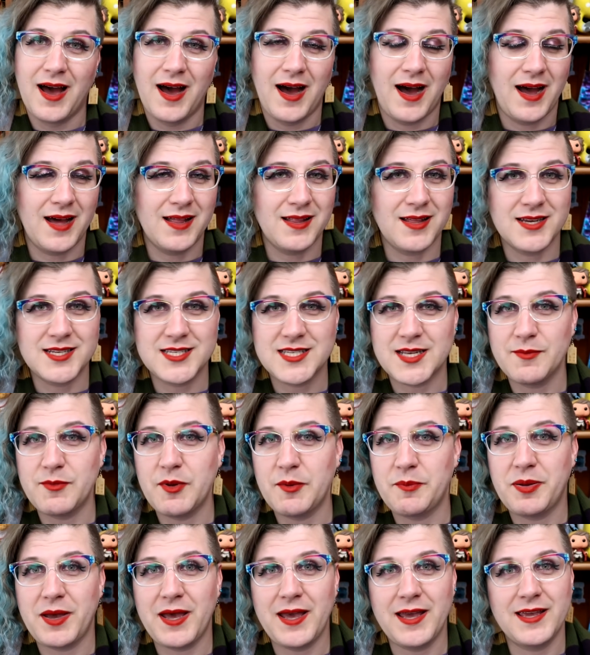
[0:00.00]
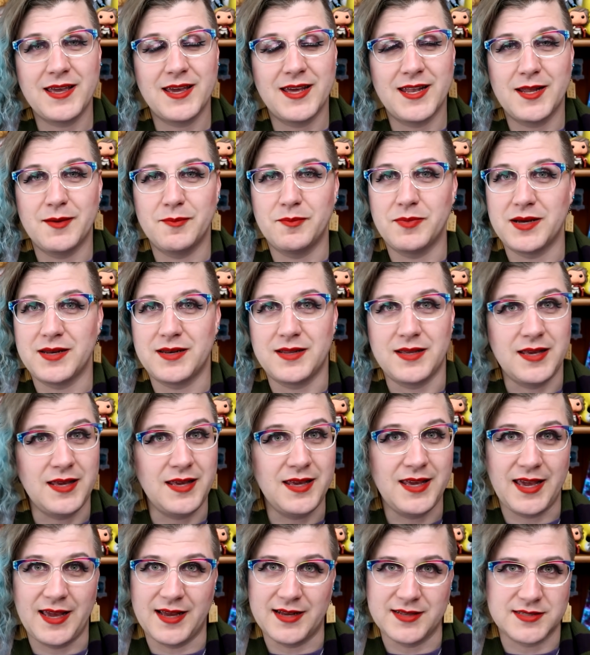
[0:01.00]
I like Simon Pegg in it, but he
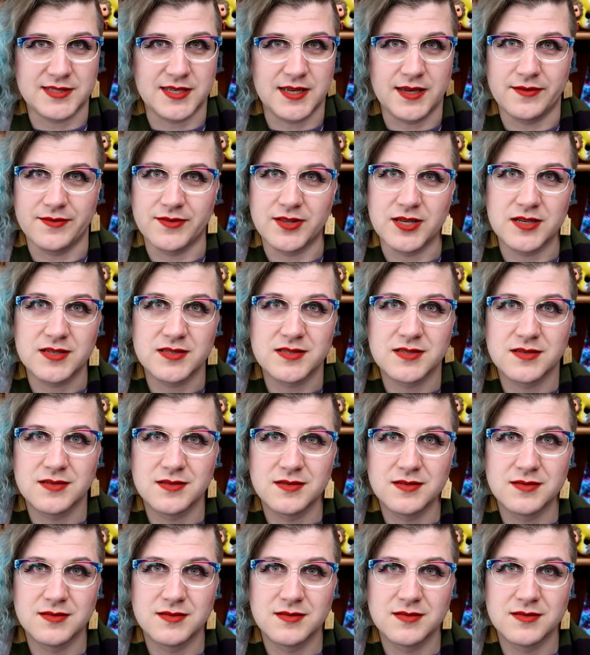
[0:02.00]
can't save this.